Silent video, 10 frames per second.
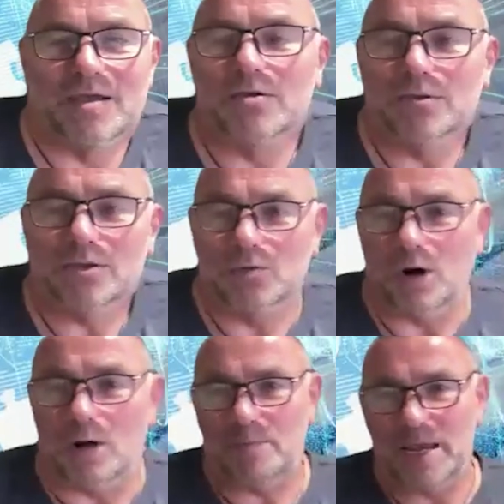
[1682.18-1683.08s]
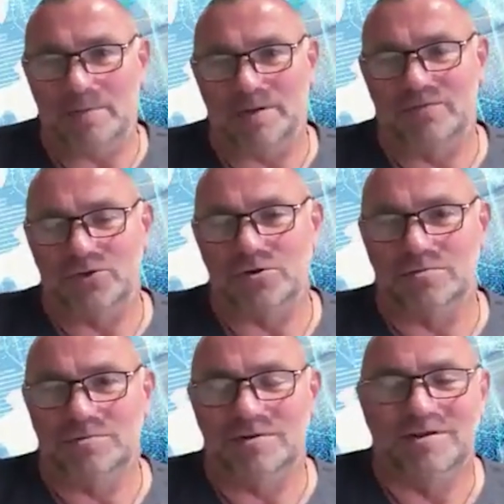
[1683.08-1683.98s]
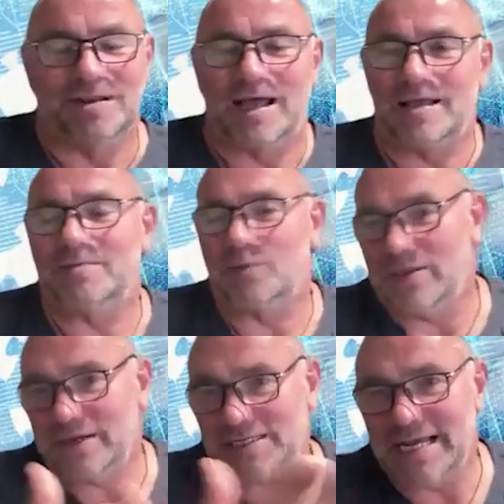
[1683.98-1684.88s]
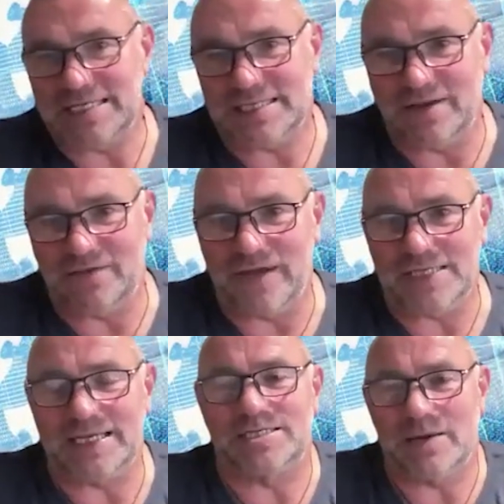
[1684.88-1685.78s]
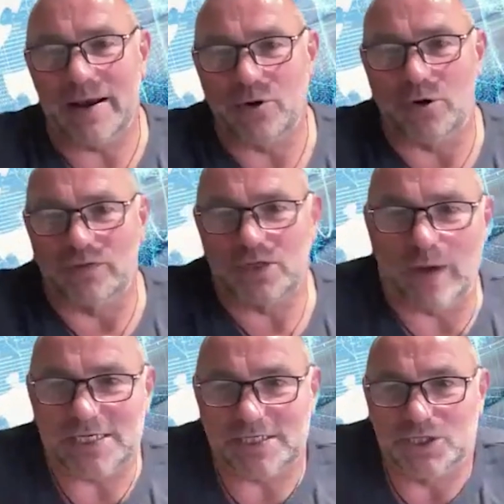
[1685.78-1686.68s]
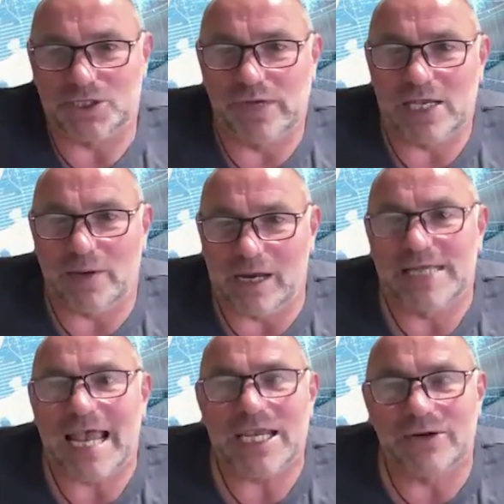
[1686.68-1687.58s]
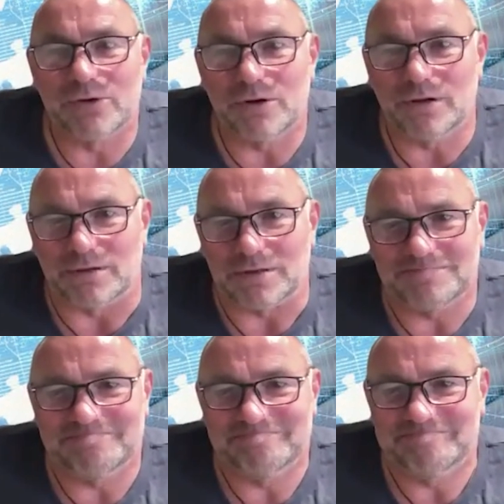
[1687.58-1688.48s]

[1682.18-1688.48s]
That you look at what people have done, like whether it's AC Facey, because he went over to Western Australia when he was 8 years old.